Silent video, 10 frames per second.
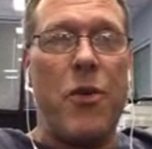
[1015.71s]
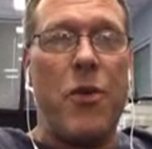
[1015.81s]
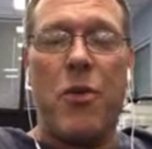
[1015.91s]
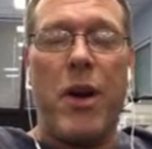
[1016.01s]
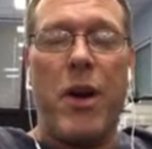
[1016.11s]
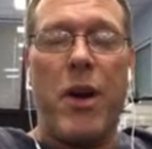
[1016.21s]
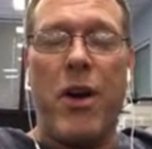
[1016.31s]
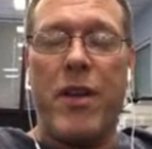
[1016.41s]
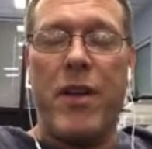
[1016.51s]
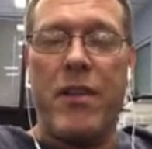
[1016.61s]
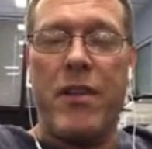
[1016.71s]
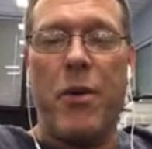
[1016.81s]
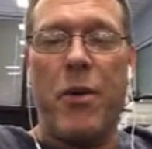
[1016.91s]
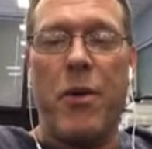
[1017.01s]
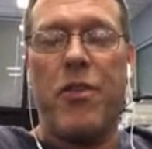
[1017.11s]
waiting to go
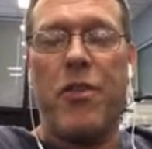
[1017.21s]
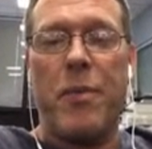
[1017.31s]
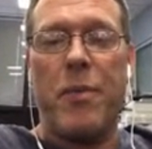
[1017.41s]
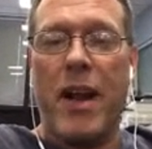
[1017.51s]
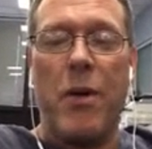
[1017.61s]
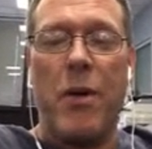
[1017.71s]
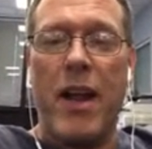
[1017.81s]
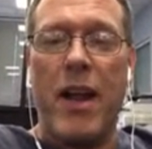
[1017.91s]
somewhere than doing something that